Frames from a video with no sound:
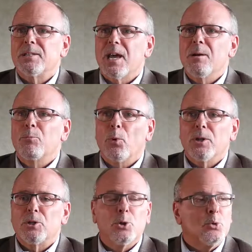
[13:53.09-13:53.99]

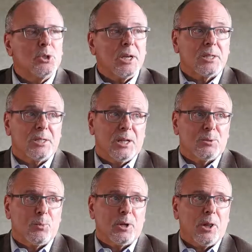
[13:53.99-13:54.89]
10.26
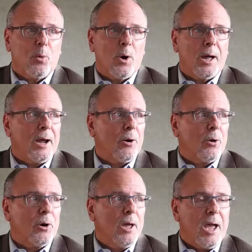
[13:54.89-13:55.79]
cents per kilowatt hour,